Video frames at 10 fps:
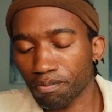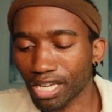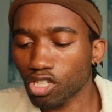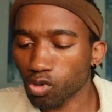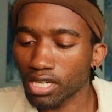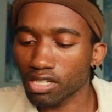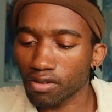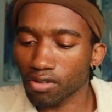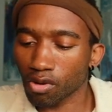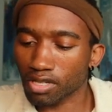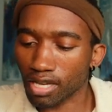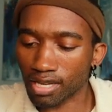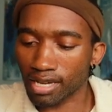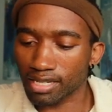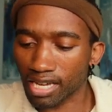pick 20 of those,
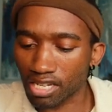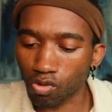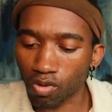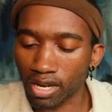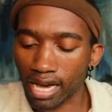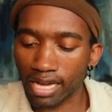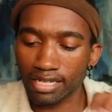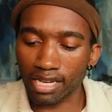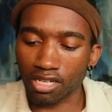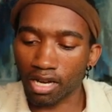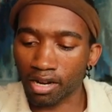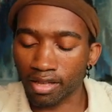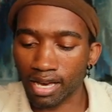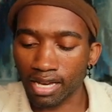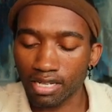assign 10 to one ad, 10 to
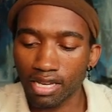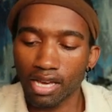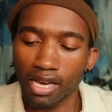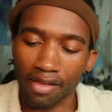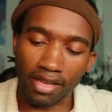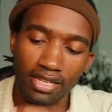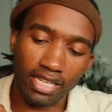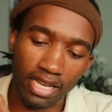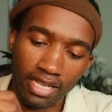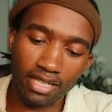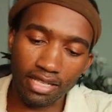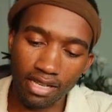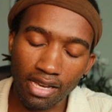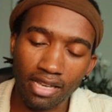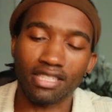another ad, and then test.